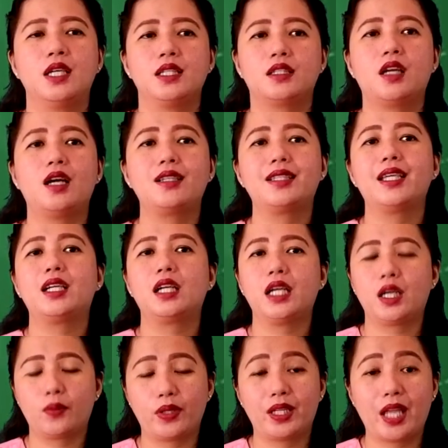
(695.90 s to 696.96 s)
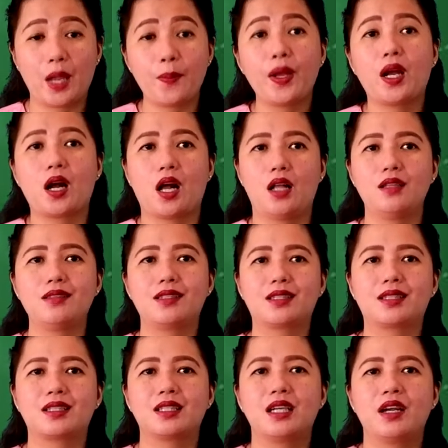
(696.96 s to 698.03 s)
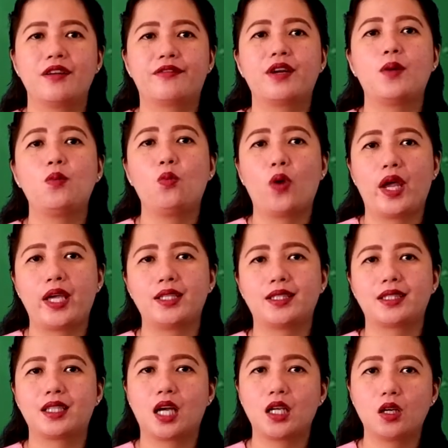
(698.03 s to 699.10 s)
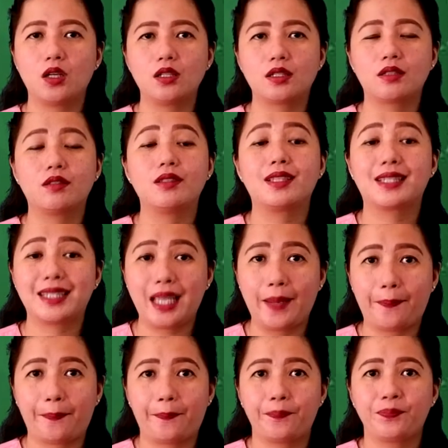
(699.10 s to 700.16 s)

Toxic liquid chemicals from waste can also seep